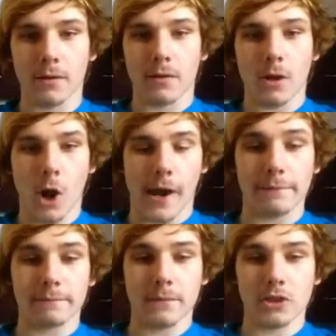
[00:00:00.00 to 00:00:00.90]
Alright,
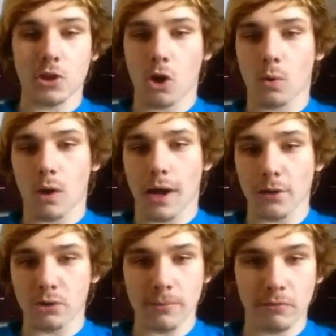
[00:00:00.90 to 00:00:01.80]
so I
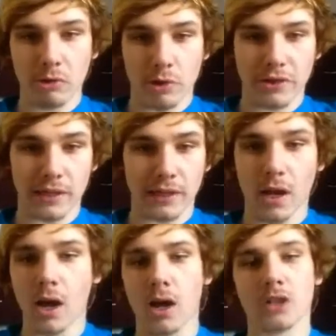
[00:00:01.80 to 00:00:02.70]
know some of you are thinking,
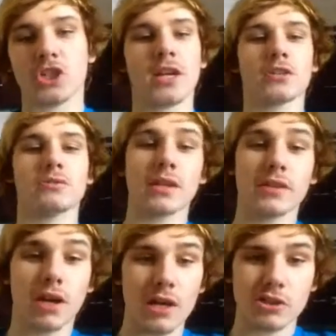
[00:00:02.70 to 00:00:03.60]
Chance, you said the
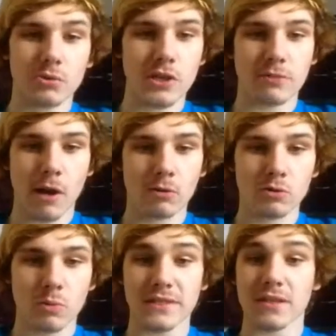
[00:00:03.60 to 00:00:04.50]
cause of tuition mountains
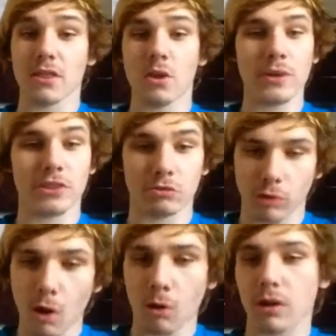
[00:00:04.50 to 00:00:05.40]
was the
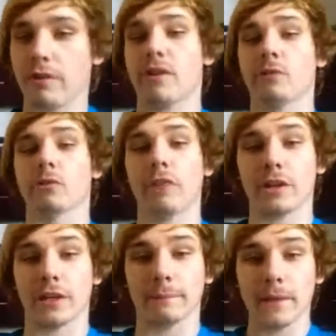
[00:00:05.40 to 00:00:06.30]
withdrawal of federal
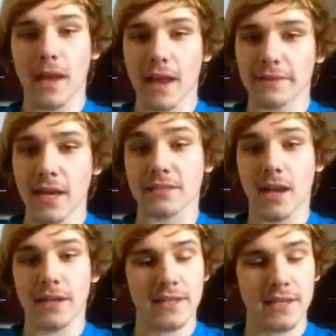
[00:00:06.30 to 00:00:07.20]
funding. And yes,
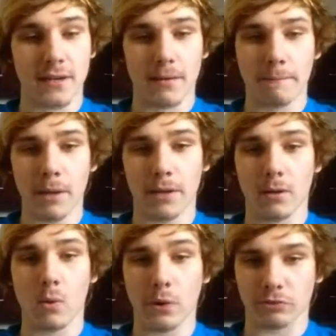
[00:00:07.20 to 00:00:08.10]
I did, but
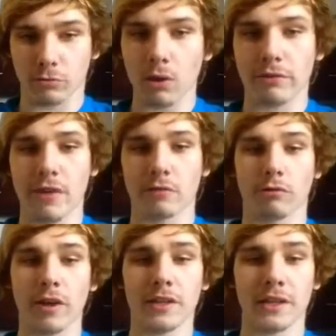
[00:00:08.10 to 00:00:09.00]
withdrawal of federal
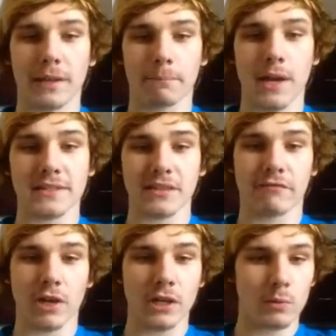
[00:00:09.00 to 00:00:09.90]
funding implies that the
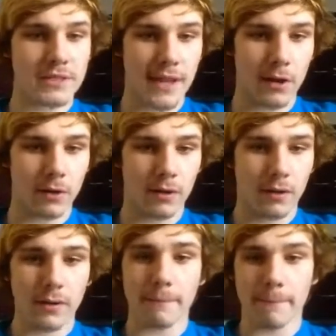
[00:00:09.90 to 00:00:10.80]
funding was there,
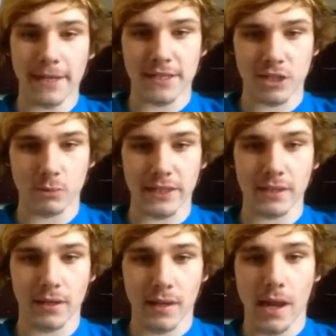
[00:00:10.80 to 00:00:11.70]
made its tweak,
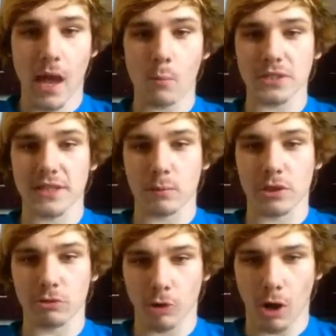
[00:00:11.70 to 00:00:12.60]
and was then
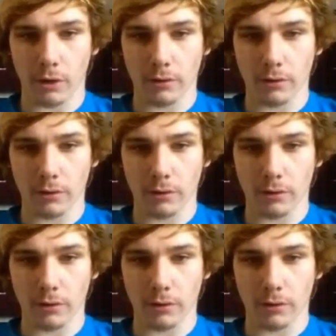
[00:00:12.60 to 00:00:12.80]
withdrawn.